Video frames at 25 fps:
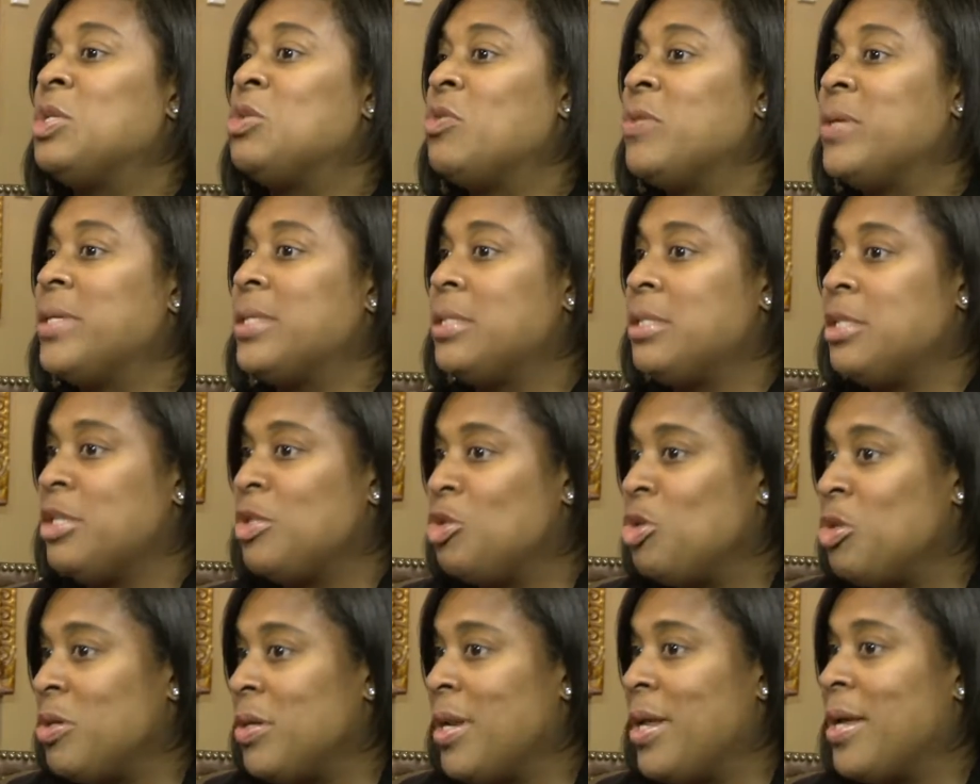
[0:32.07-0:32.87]

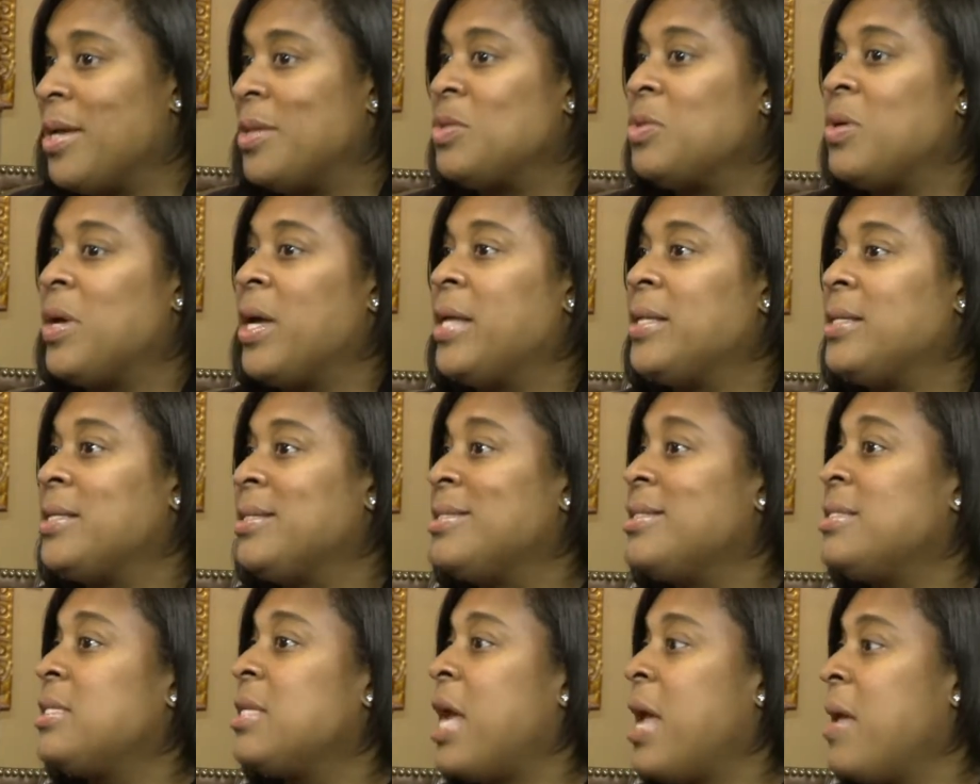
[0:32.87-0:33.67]
transition now, so I had
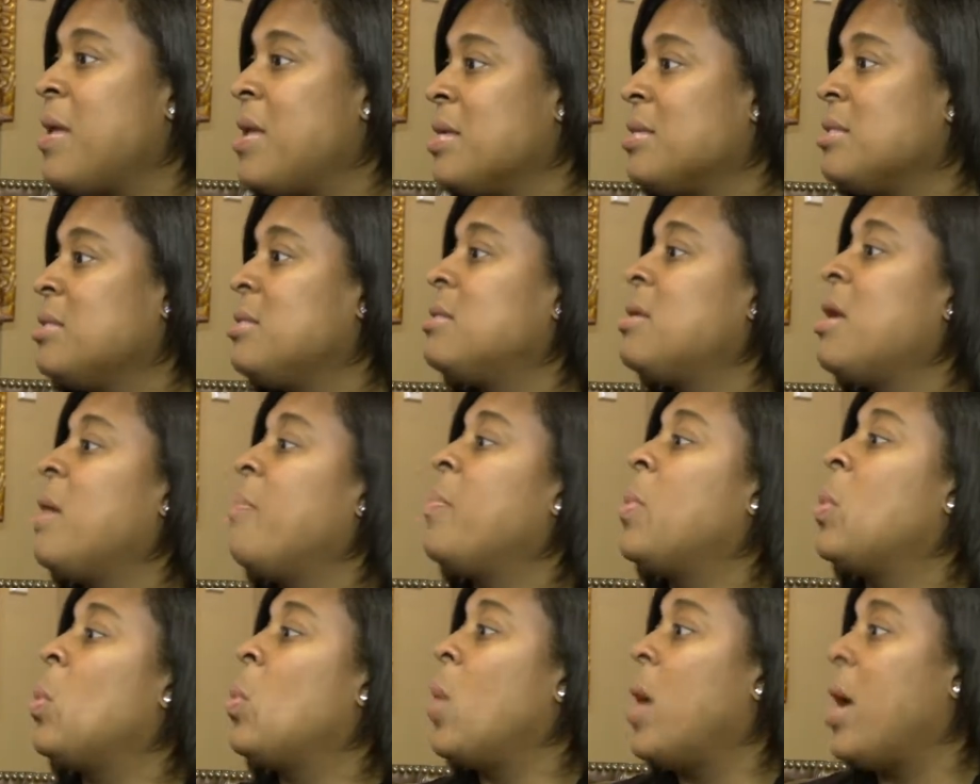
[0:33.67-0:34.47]
to take a
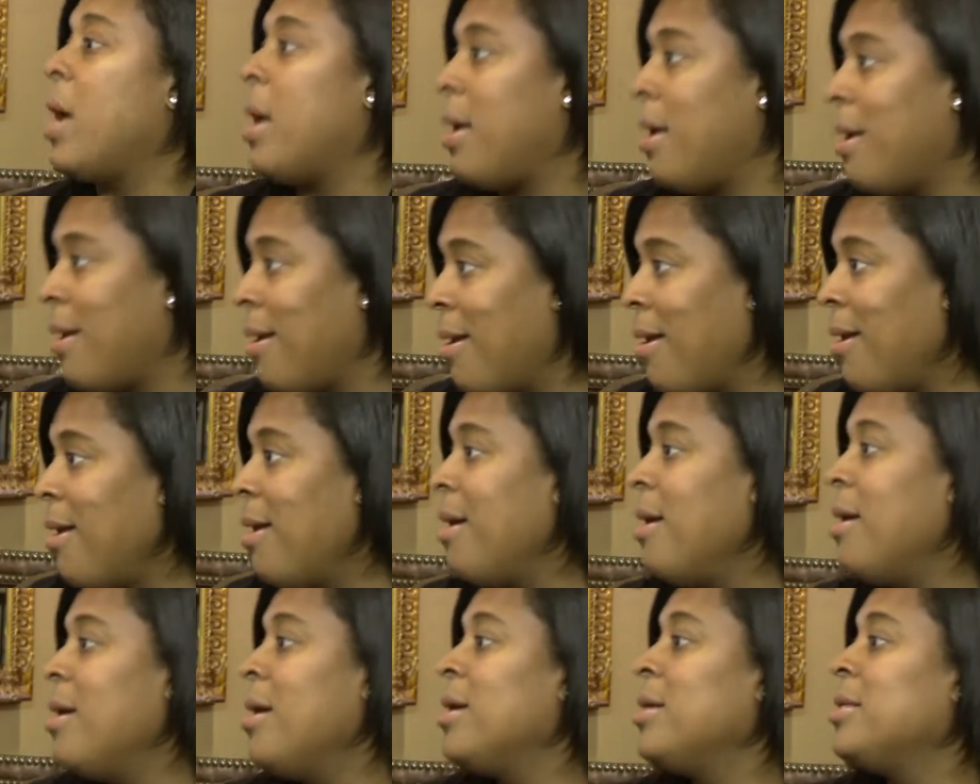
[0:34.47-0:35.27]
step away
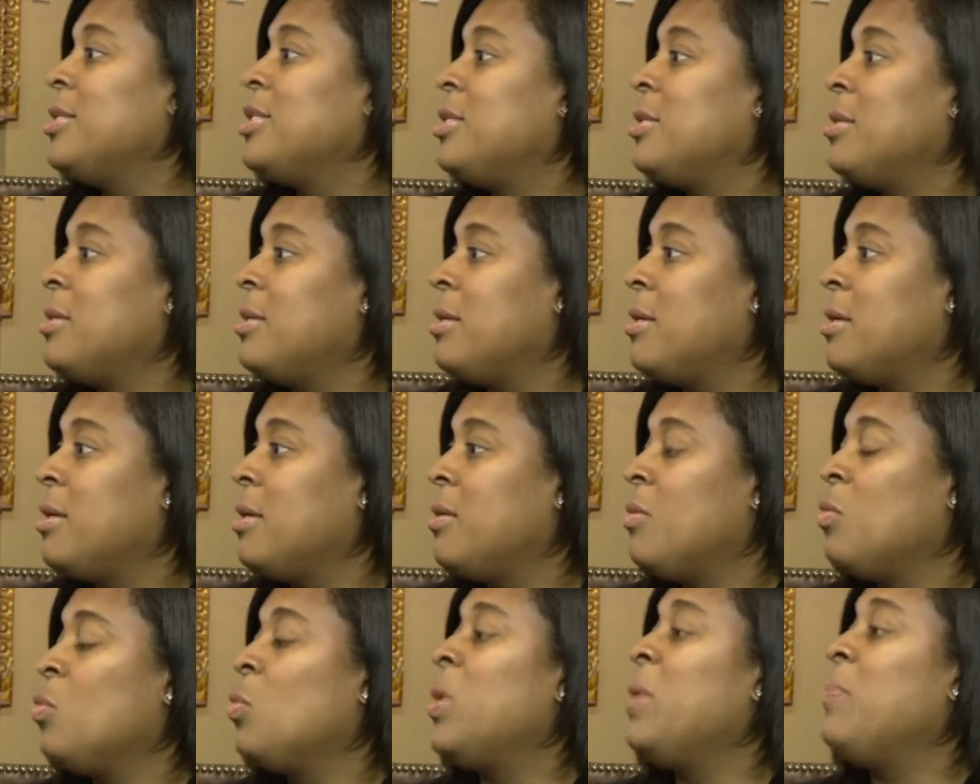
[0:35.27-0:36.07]

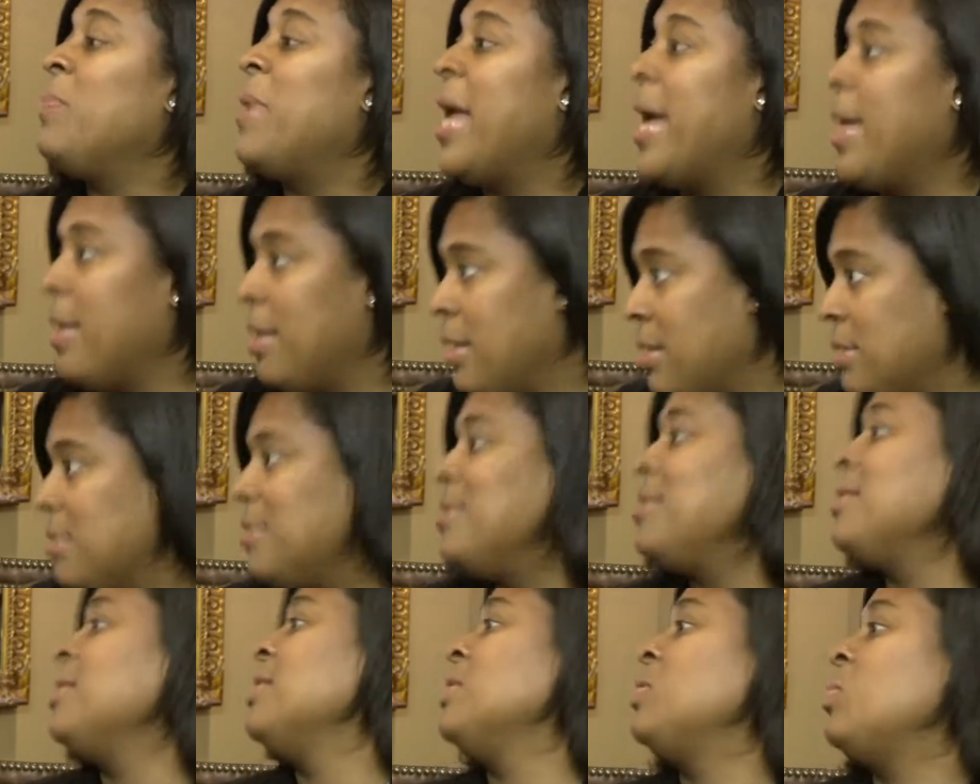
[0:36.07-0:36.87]
to
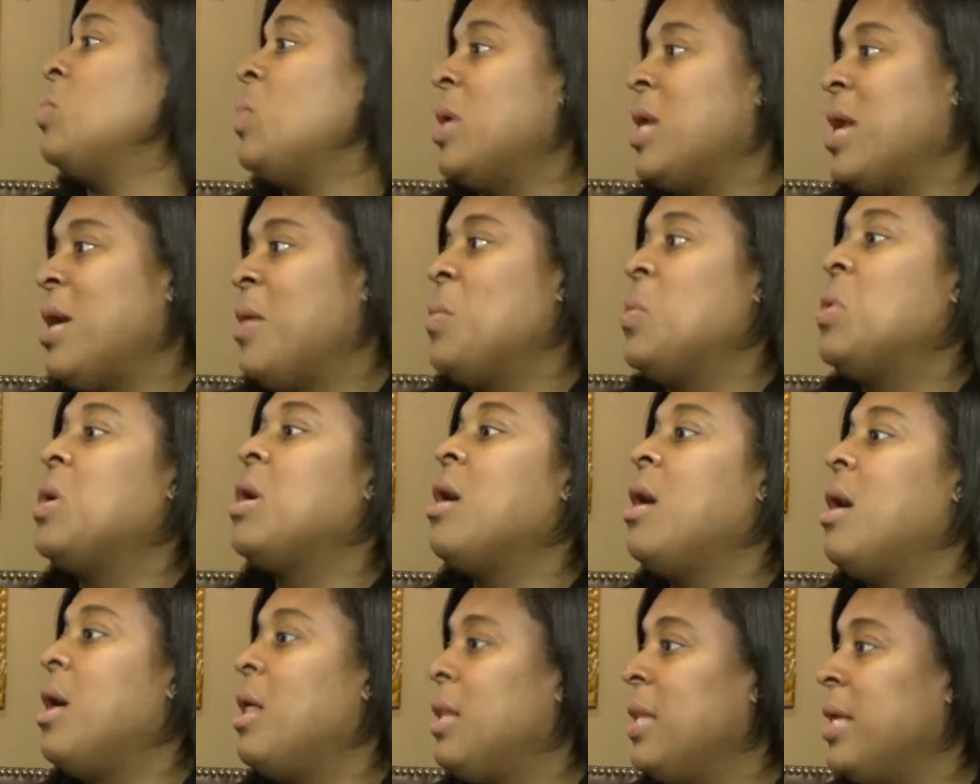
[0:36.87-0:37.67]
rebalance, is what I will
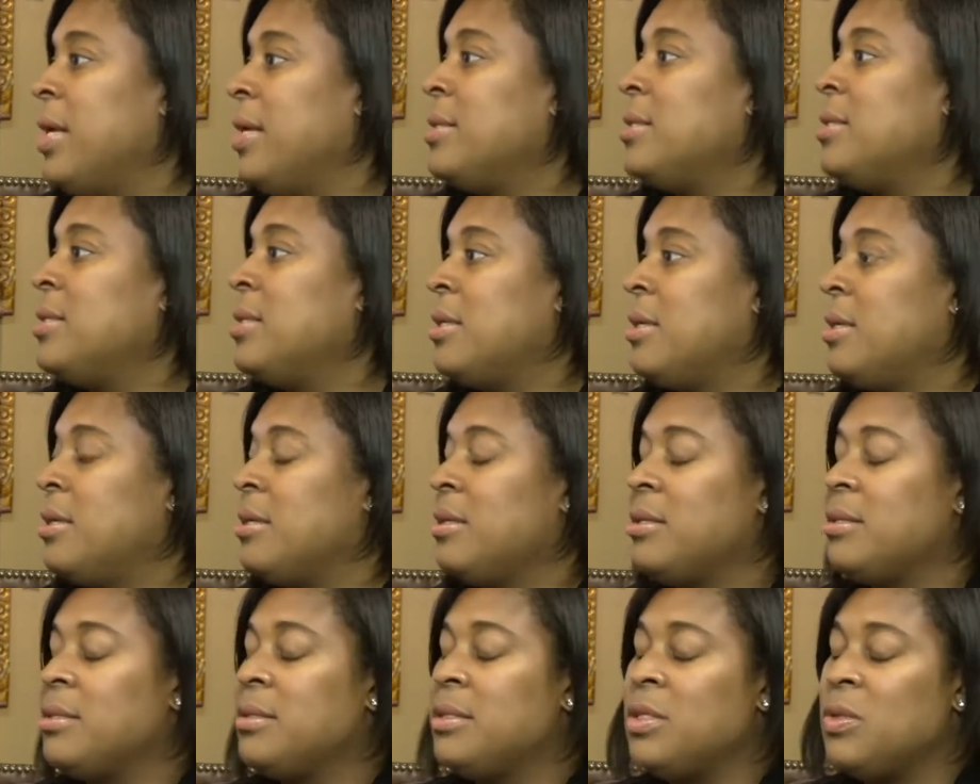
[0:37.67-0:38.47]
call it,
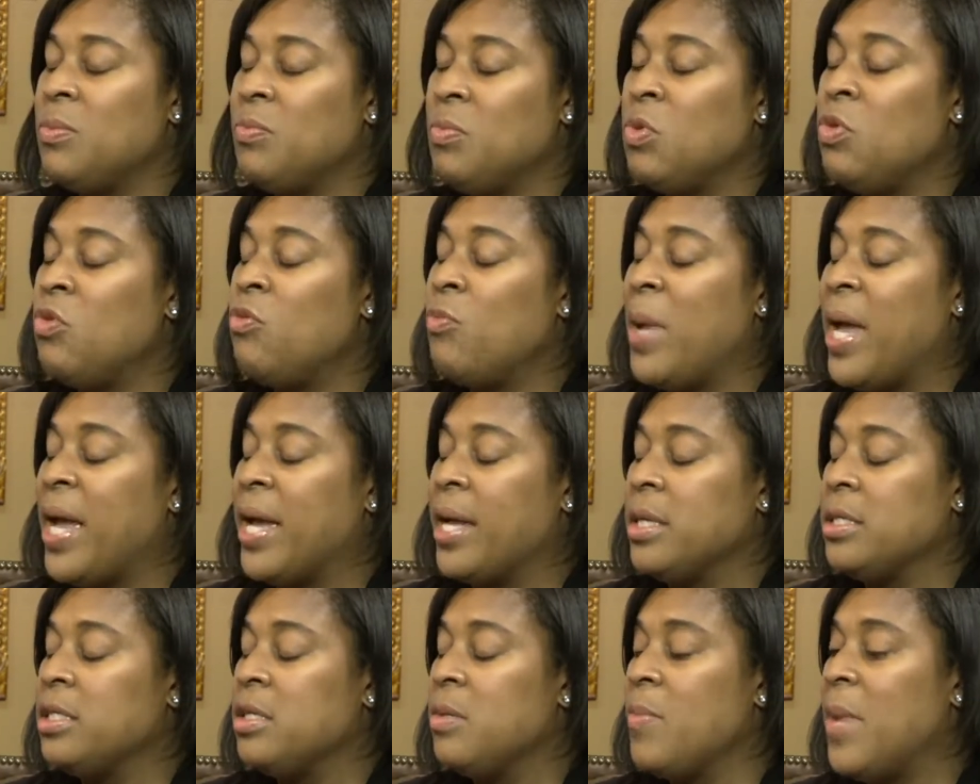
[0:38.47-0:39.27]
to move
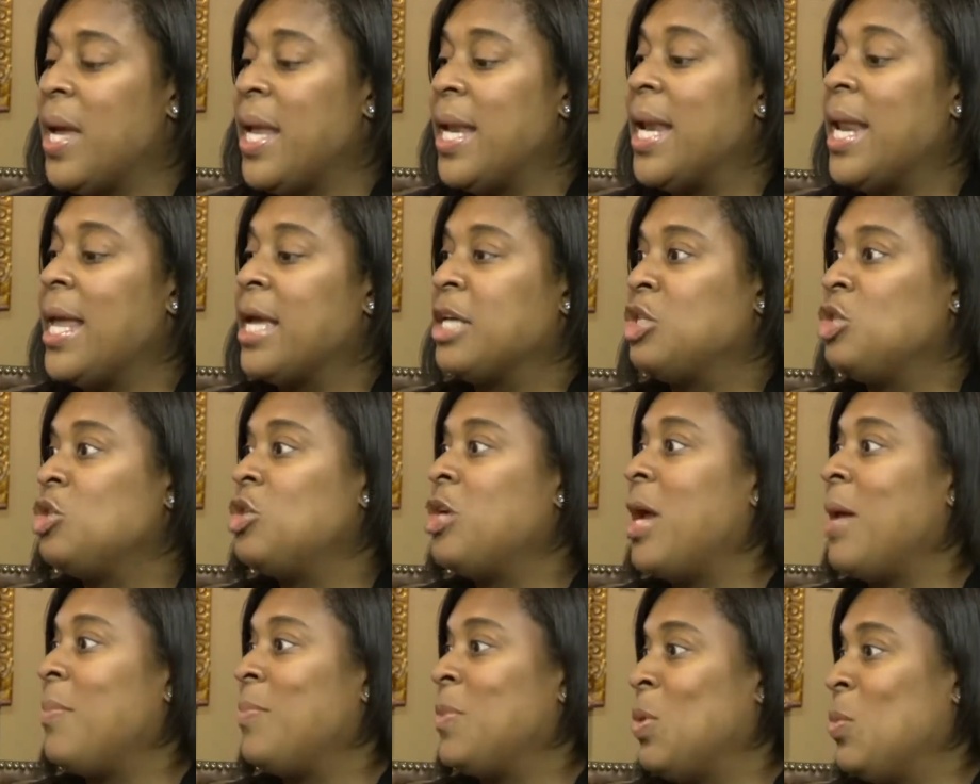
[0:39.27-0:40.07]
back into my next
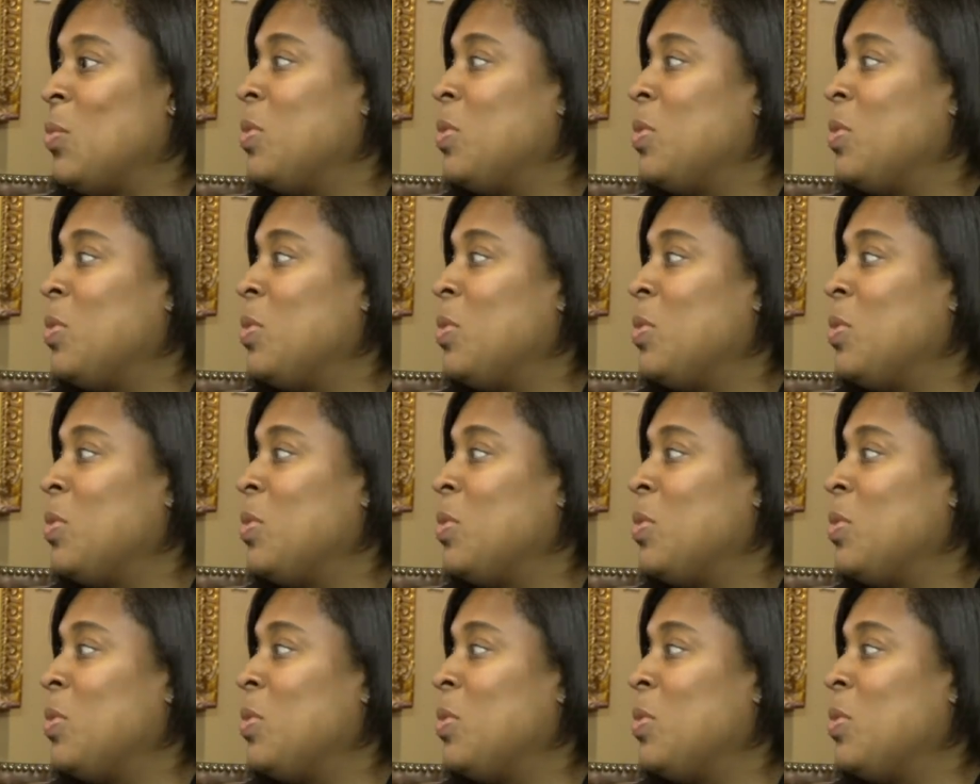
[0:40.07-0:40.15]
chapter,